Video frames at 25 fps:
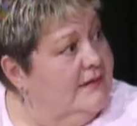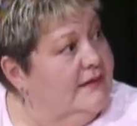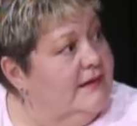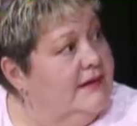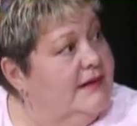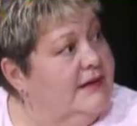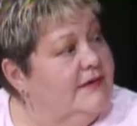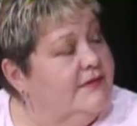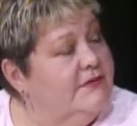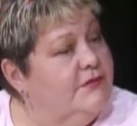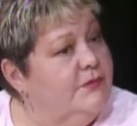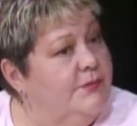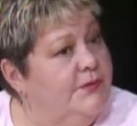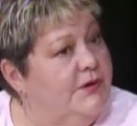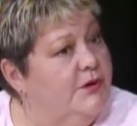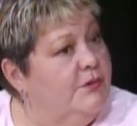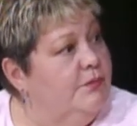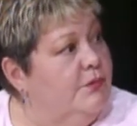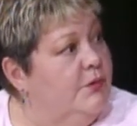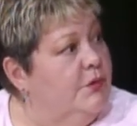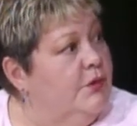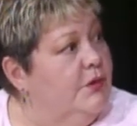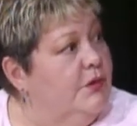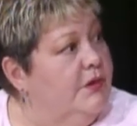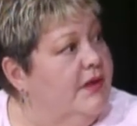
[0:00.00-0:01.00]
is a pit
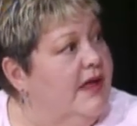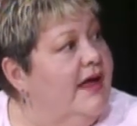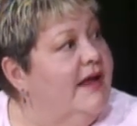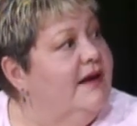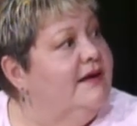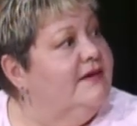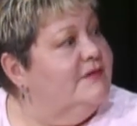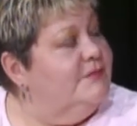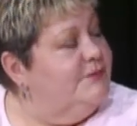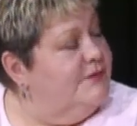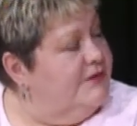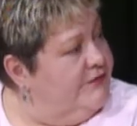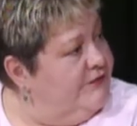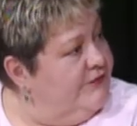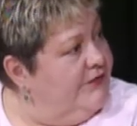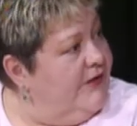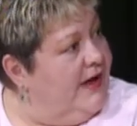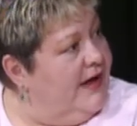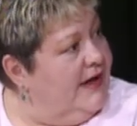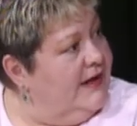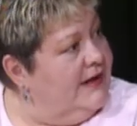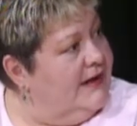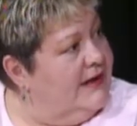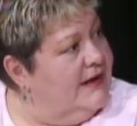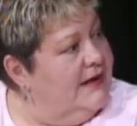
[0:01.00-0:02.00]
bull and has been
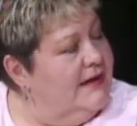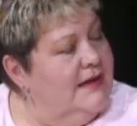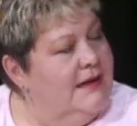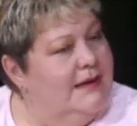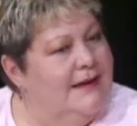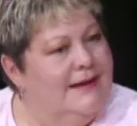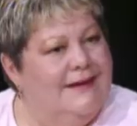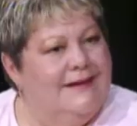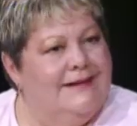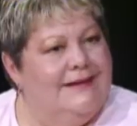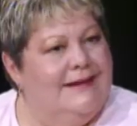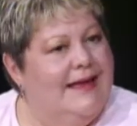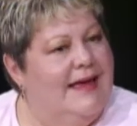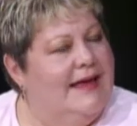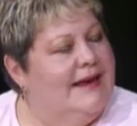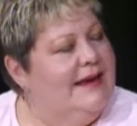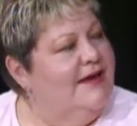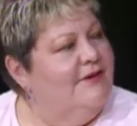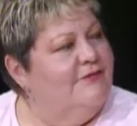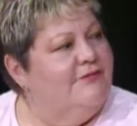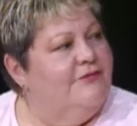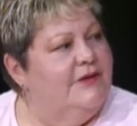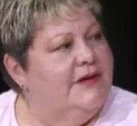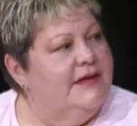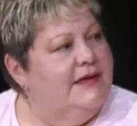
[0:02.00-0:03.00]
fighting. Not
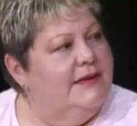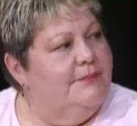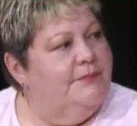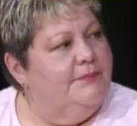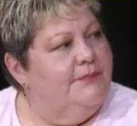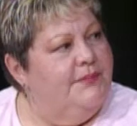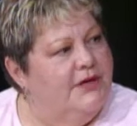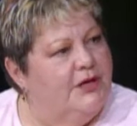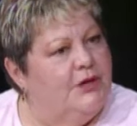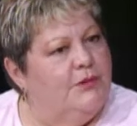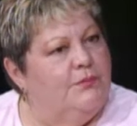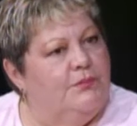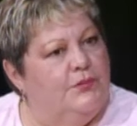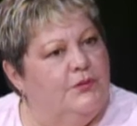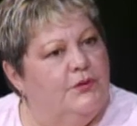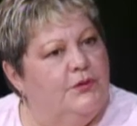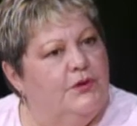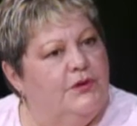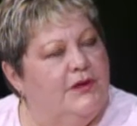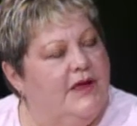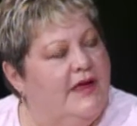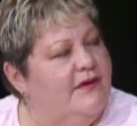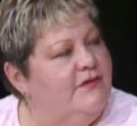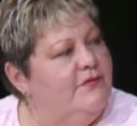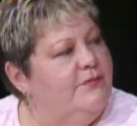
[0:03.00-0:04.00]
every pit
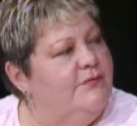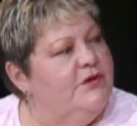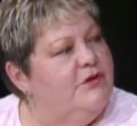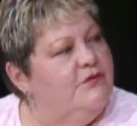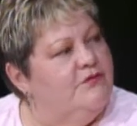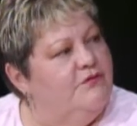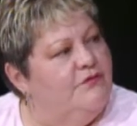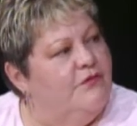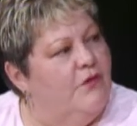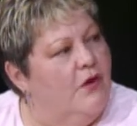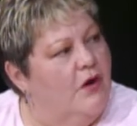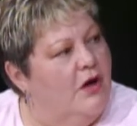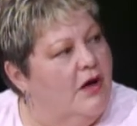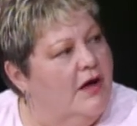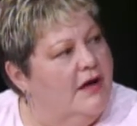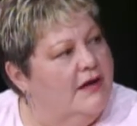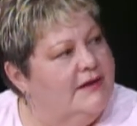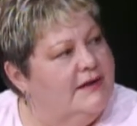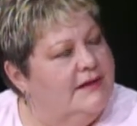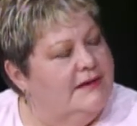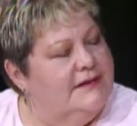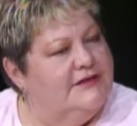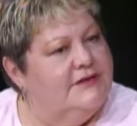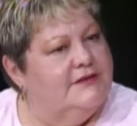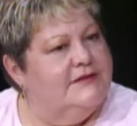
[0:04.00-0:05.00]
bull has been
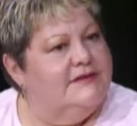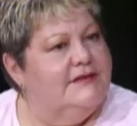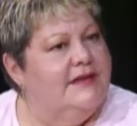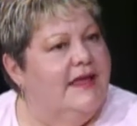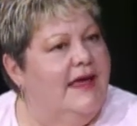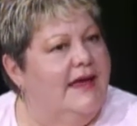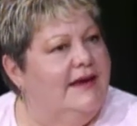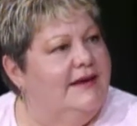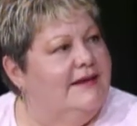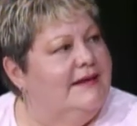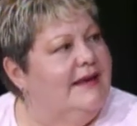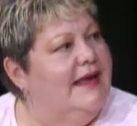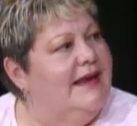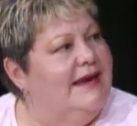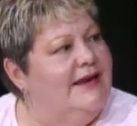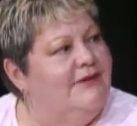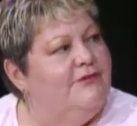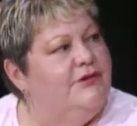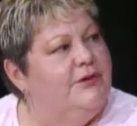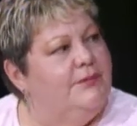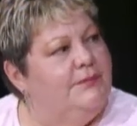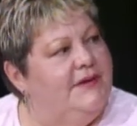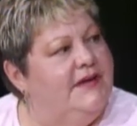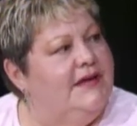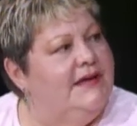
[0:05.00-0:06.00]
fought, just like not
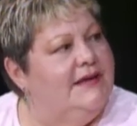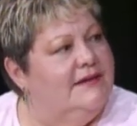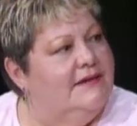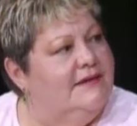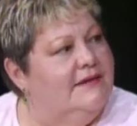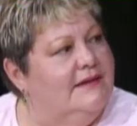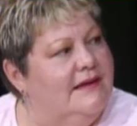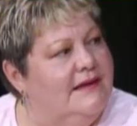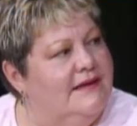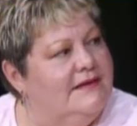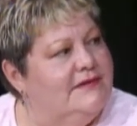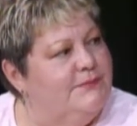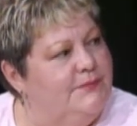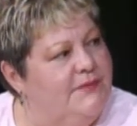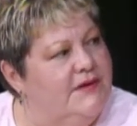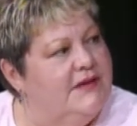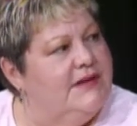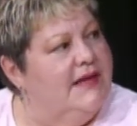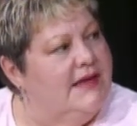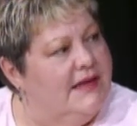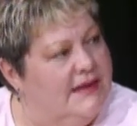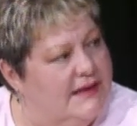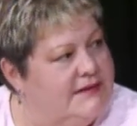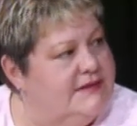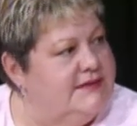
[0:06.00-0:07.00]
every beagle has
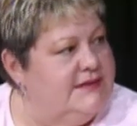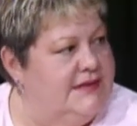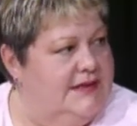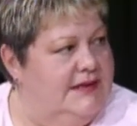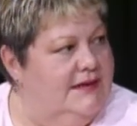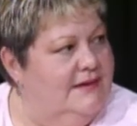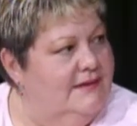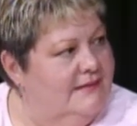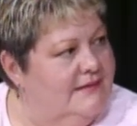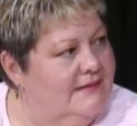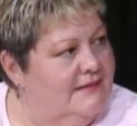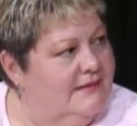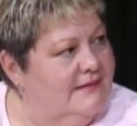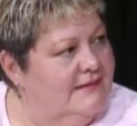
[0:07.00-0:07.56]
been hunting.